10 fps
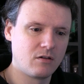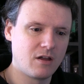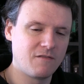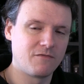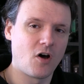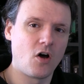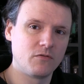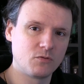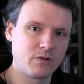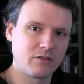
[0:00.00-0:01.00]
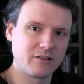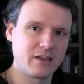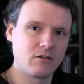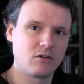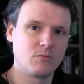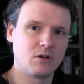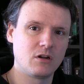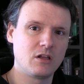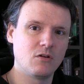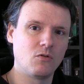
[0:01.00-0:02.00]
involved with the LEGO
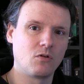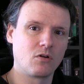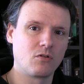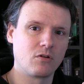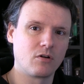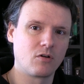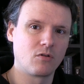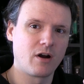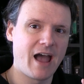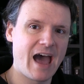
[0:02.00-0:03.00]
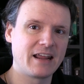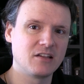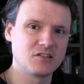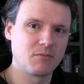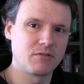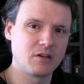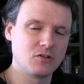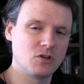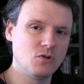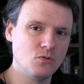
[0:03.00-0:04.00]
community or adding
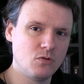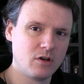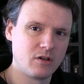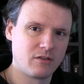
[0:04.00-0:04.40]
something to